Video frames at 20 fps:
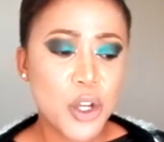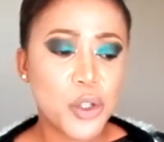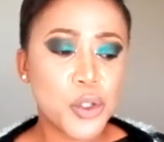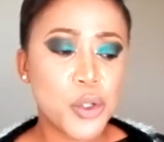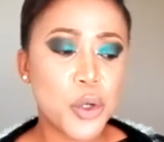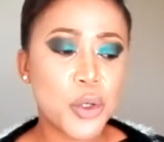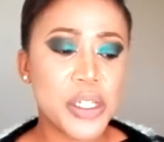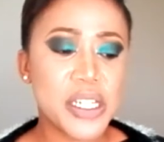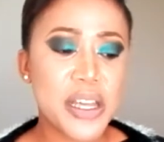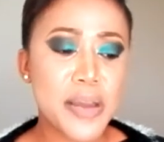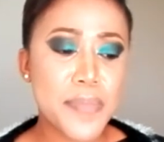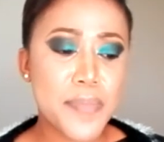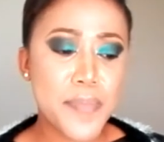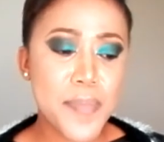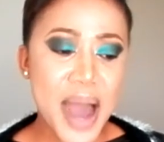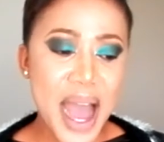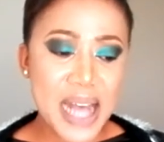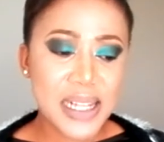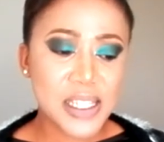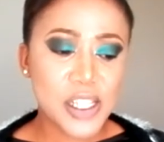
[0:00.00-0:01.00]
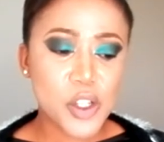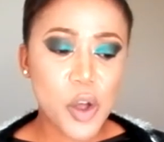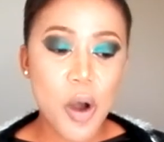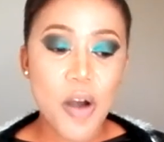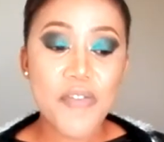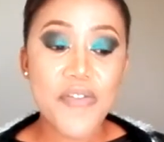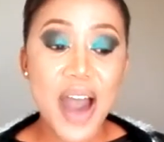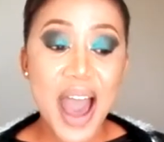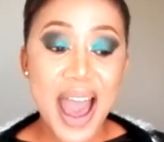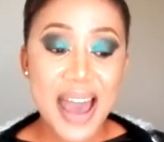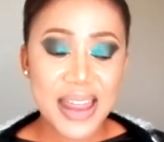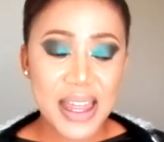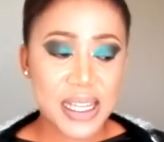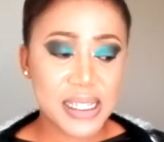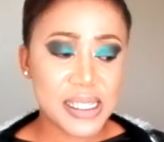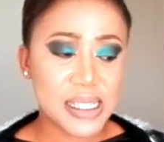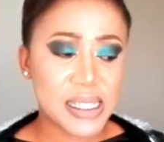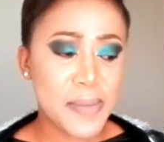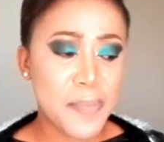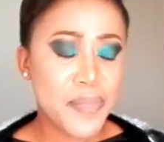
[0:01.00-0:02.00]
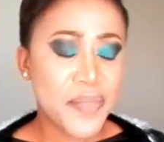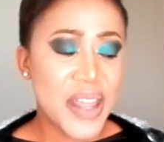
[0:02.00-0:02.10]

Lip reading: to demands of others.